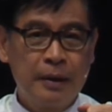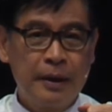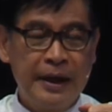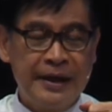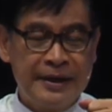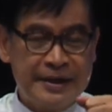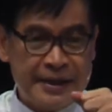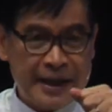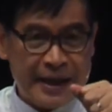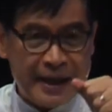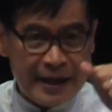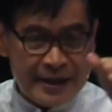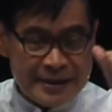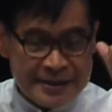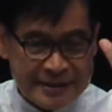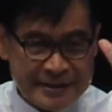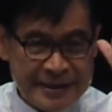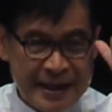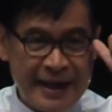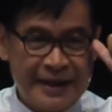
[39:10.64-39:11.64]
In
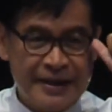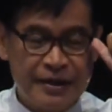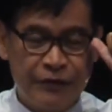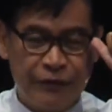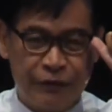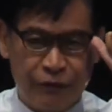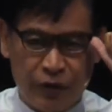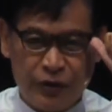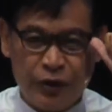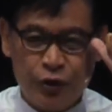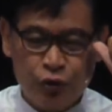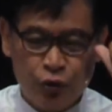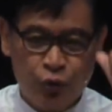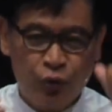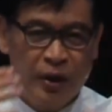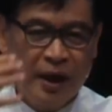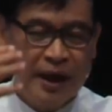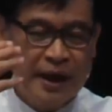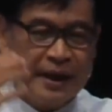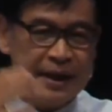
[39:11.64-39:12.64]
Isaiah
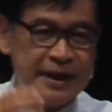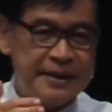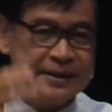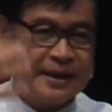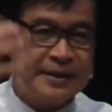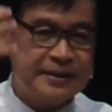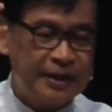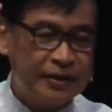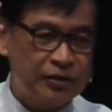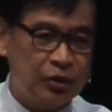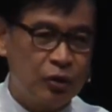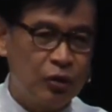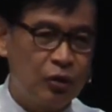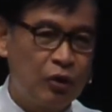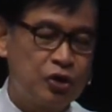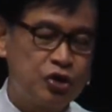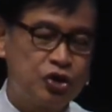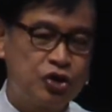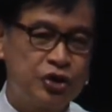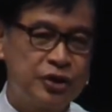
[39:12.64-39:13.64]
42, he says that the
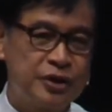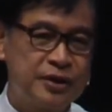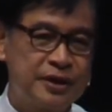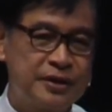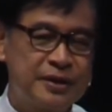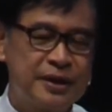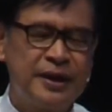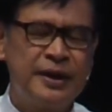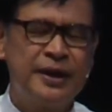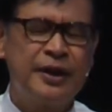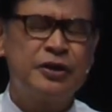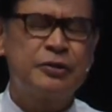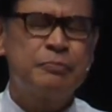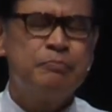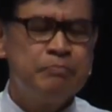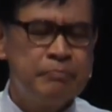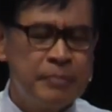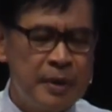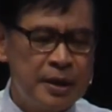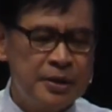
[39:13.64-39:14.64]
Lord Jesus, in his
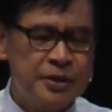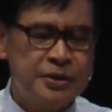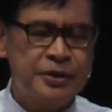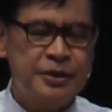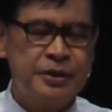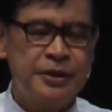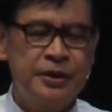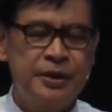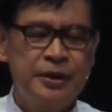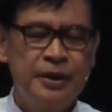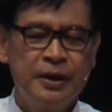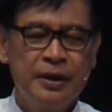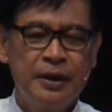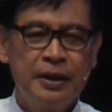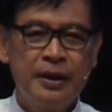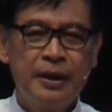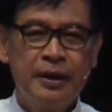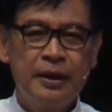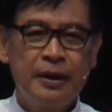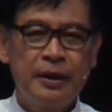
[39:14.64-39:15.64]
mercy,
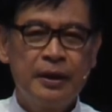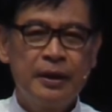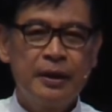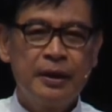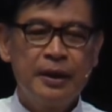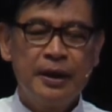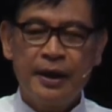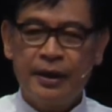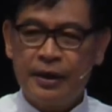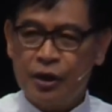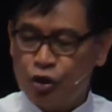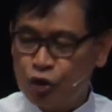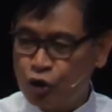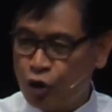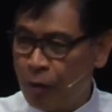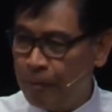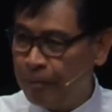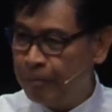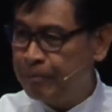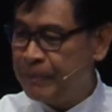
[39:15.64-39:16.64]
in his
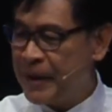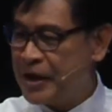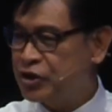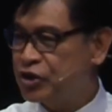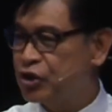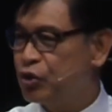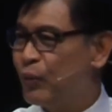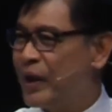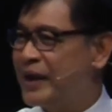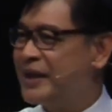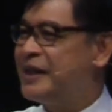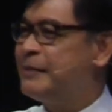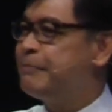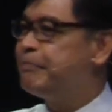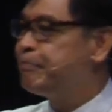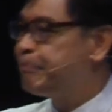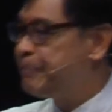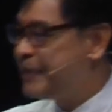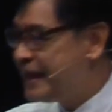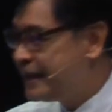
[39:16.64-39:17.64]
compassion, when he
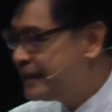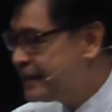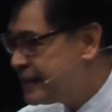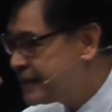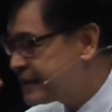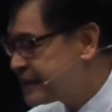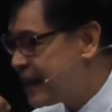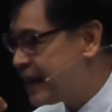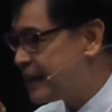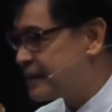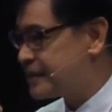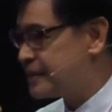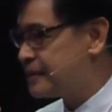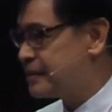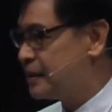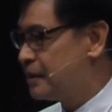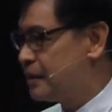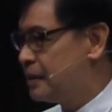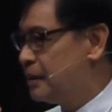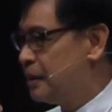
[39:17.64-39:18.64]
pities us,
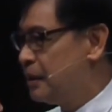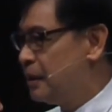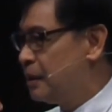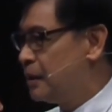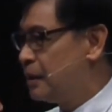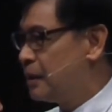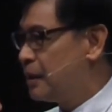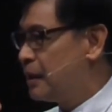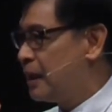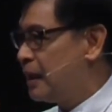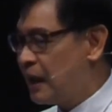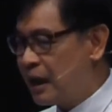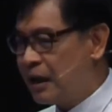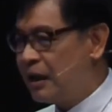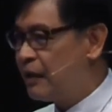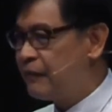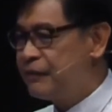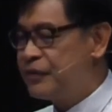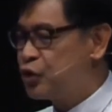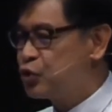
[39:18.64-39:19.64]
and I
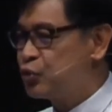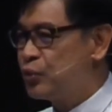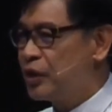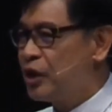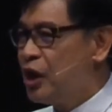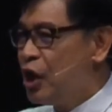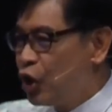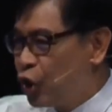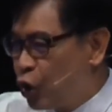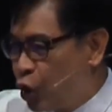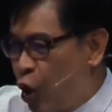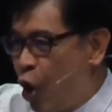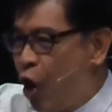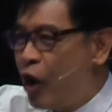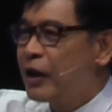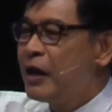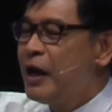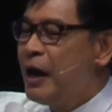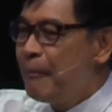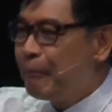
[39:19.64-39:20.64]
love this word,
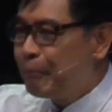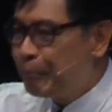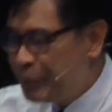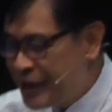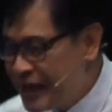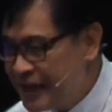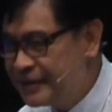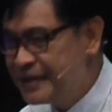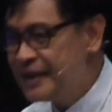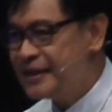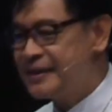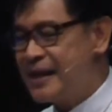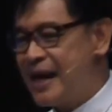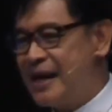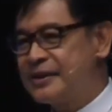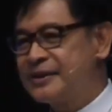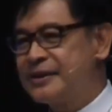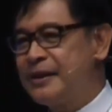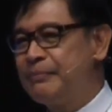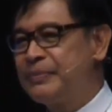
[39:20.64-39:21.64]
God pities
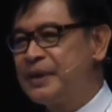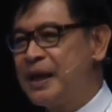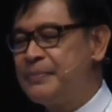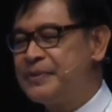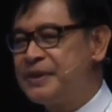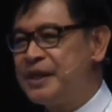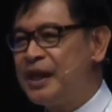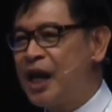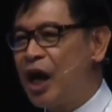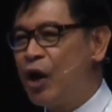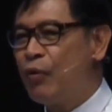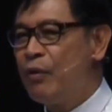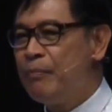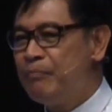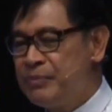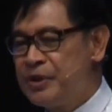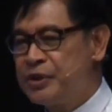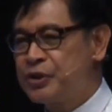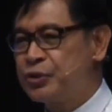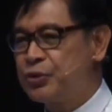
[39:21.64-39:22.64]
us sometimes in our
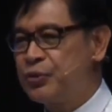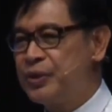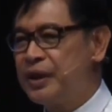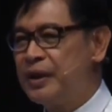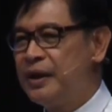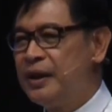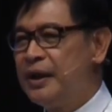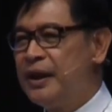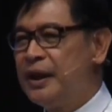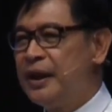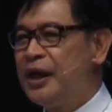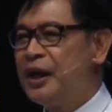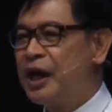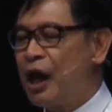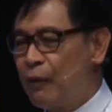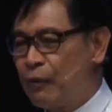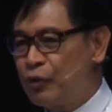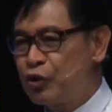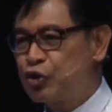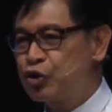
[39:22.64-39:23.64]
misery, in
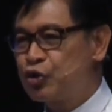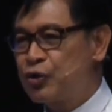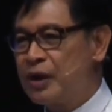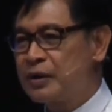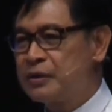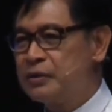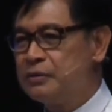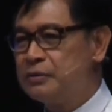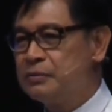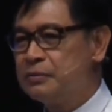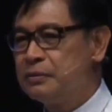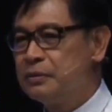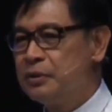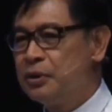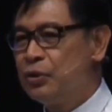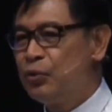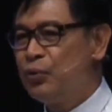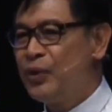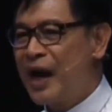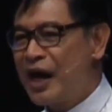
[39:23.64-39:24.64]
our struggle.
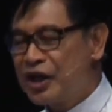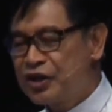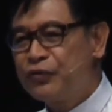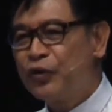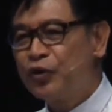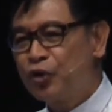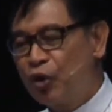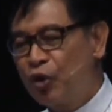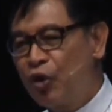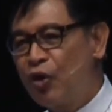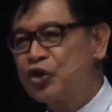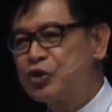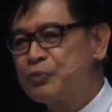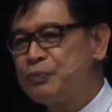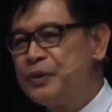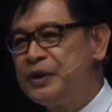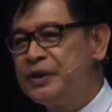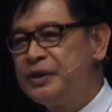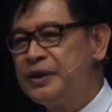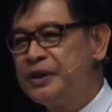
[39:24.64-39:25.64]
We ask for the Lord's
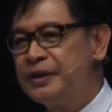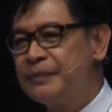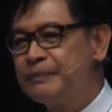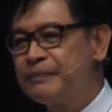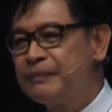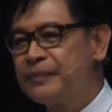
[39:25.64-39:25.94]
pity.